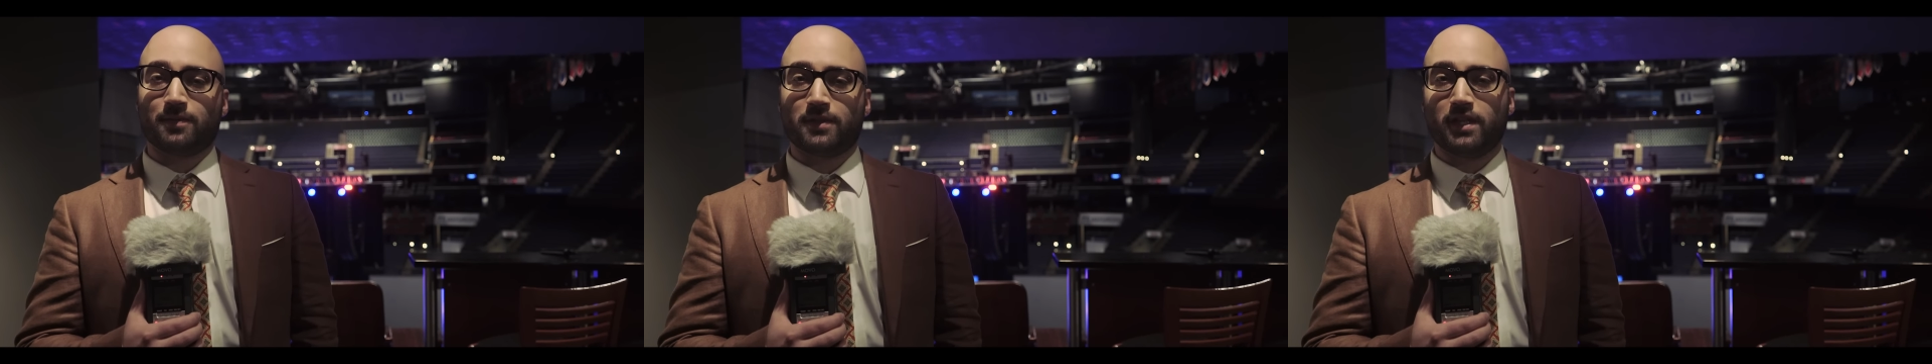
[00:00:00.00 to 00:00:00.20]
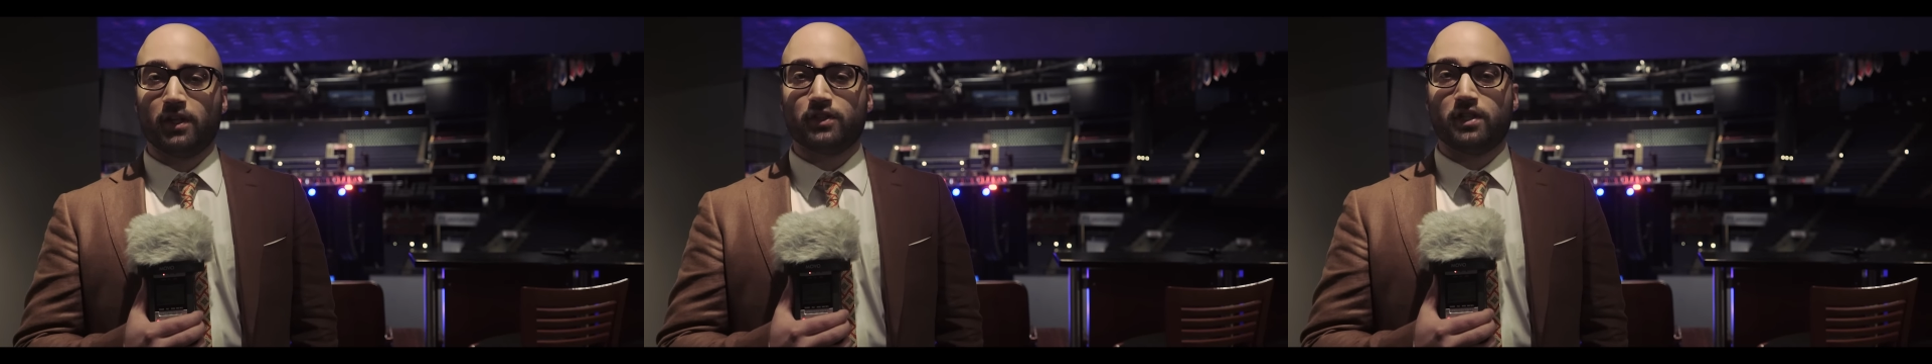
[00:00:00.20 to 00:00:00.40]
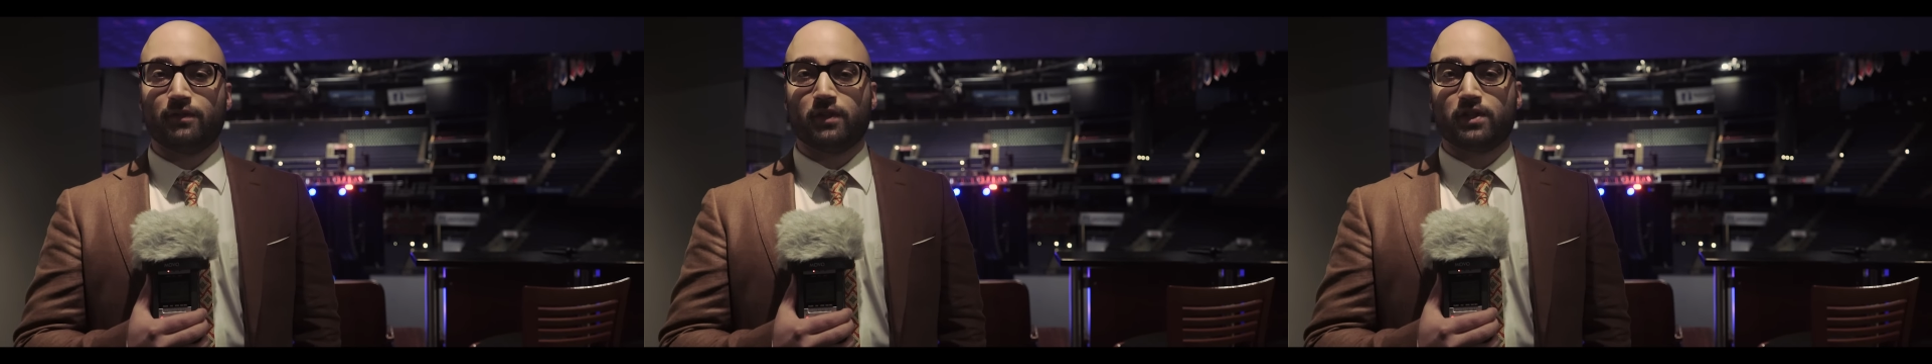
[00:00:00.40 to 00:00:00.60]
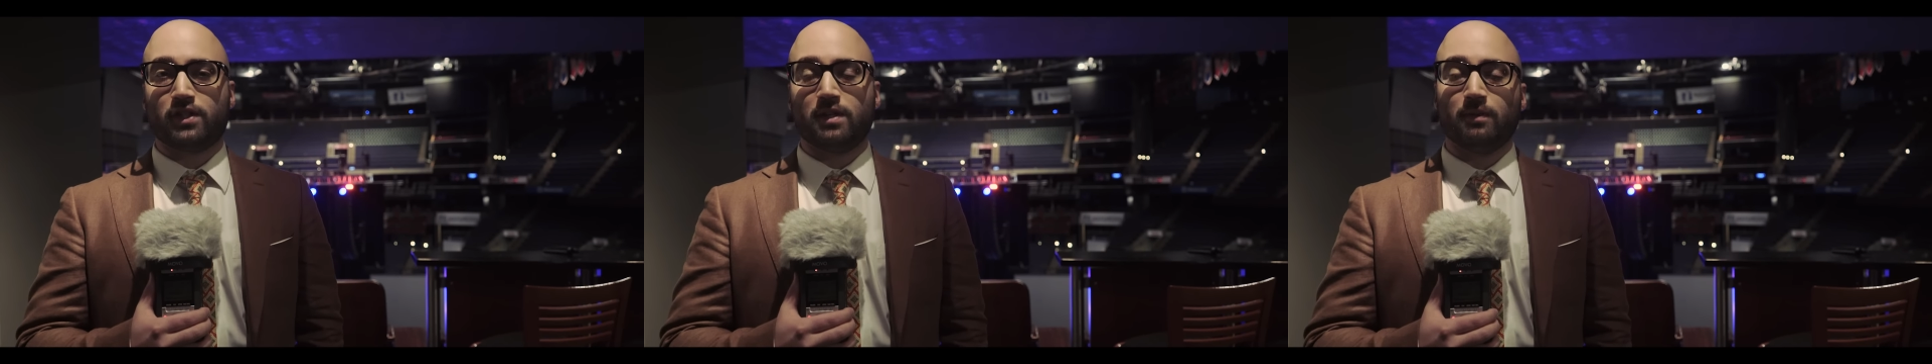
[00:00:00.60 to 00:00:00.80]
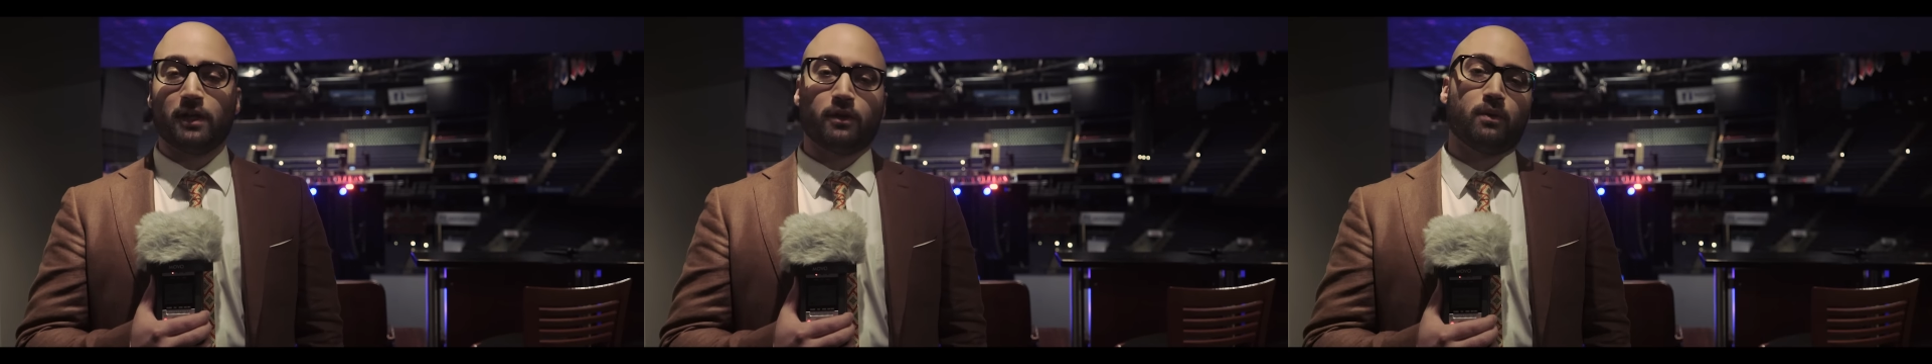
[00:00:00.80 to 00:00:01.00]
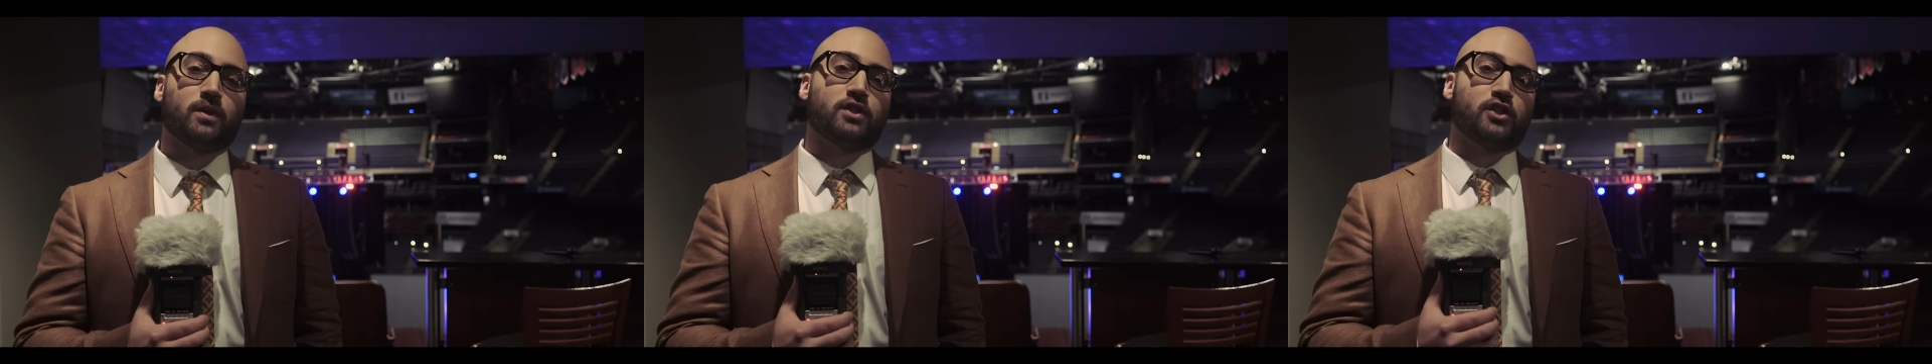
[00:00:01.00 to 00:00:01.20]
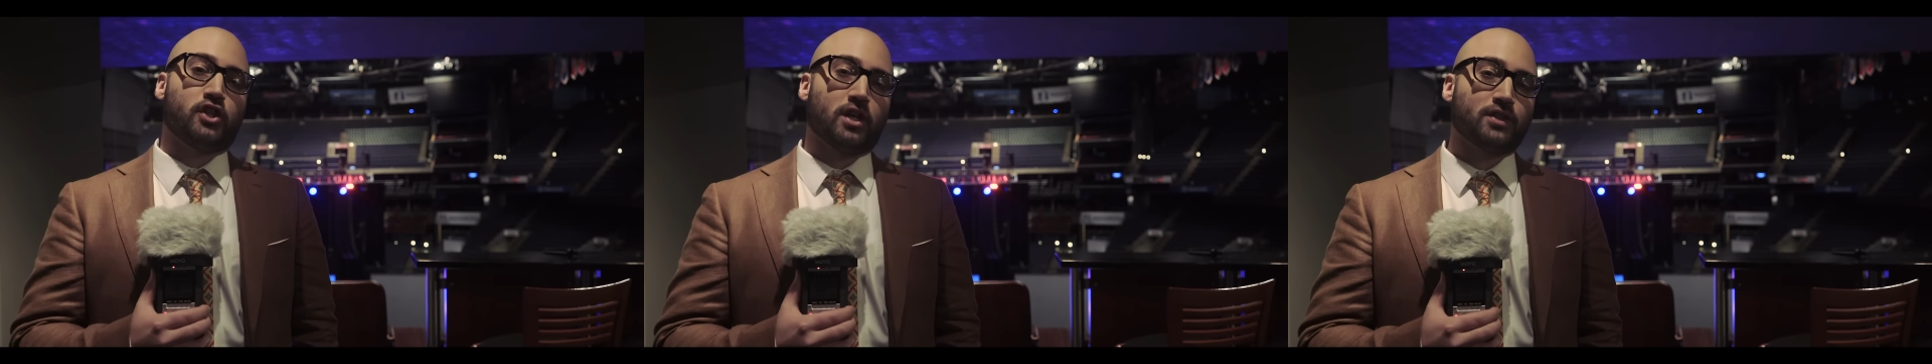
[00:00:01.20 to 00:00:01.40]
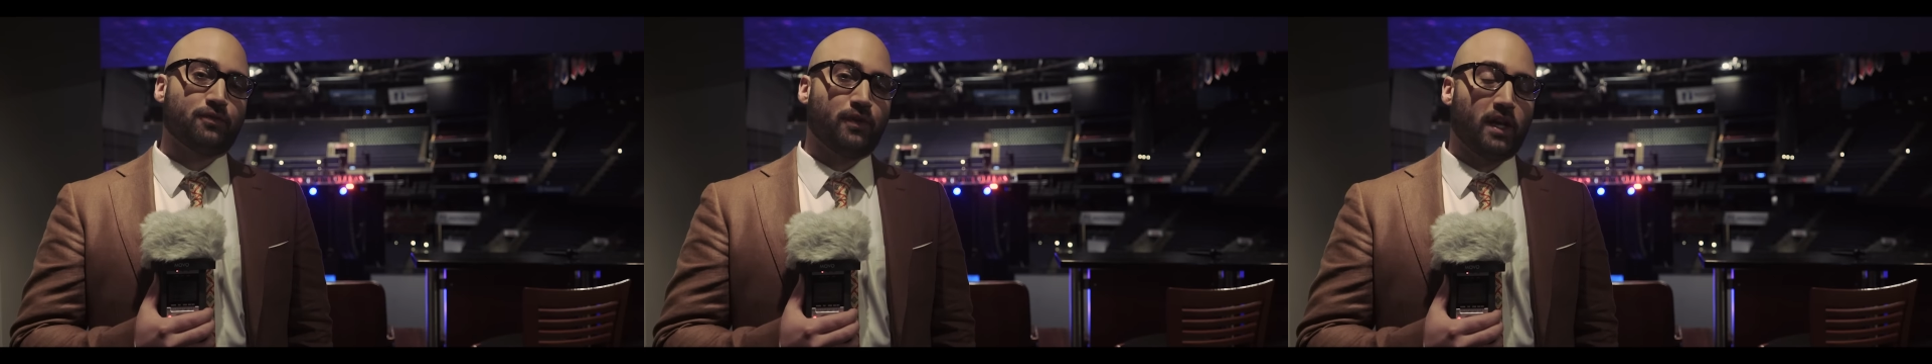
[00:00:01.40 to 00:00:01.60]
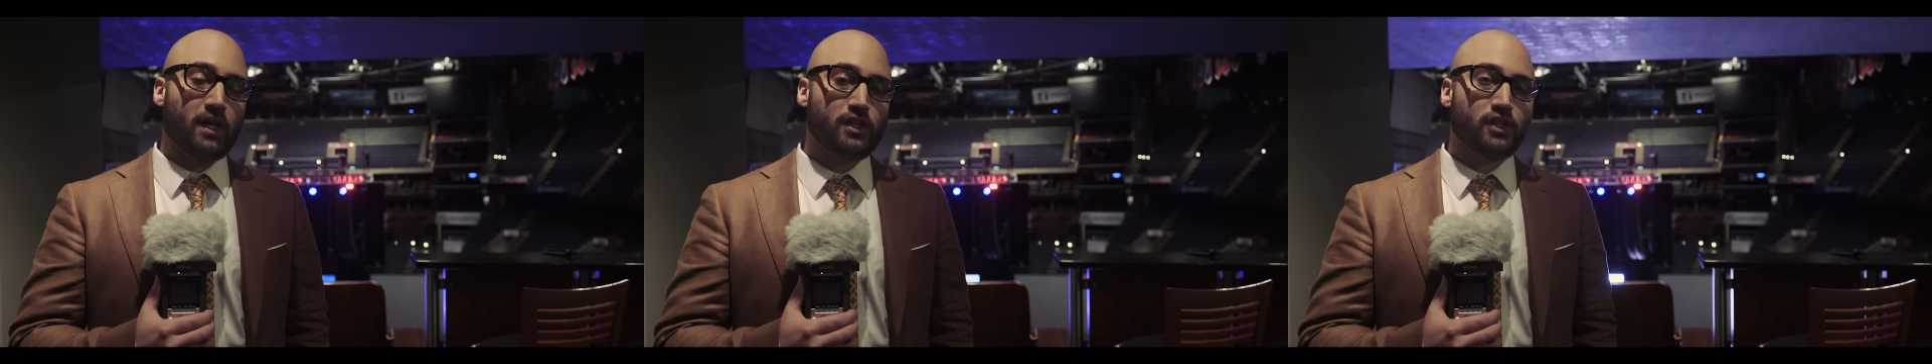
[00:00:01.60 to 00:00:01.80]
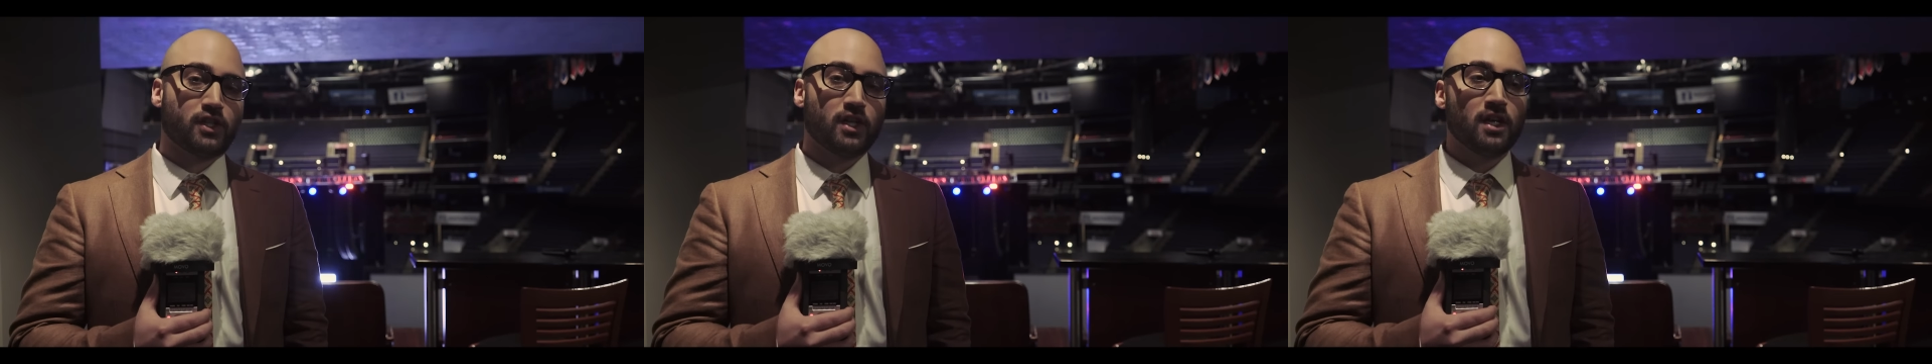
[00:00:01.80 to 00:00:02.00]
CLG versus Team Liquid, which just
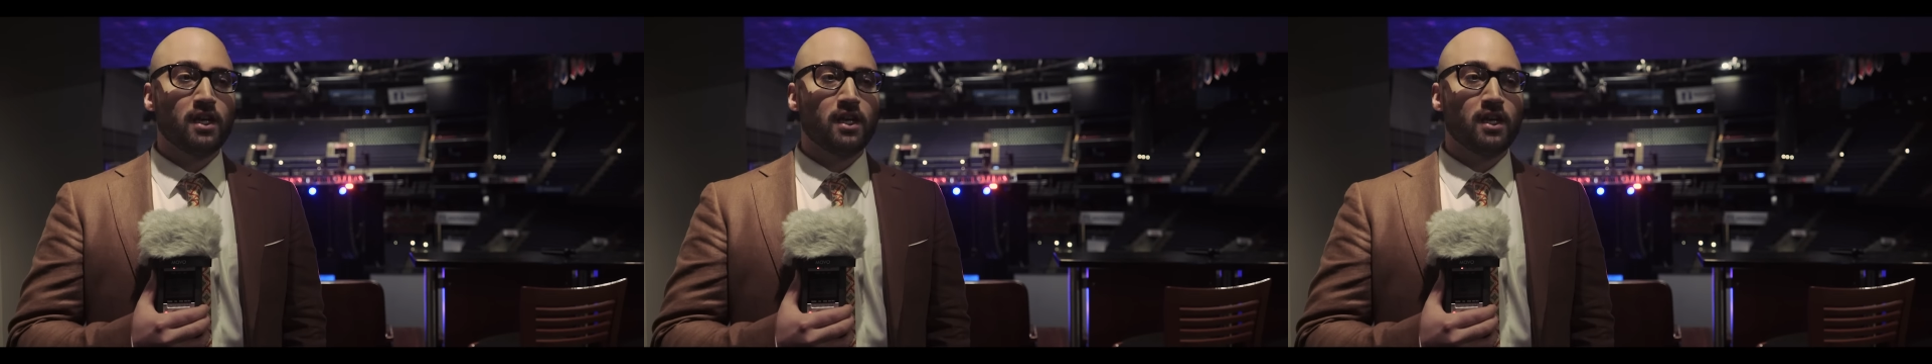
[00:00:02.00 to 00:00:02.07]
finished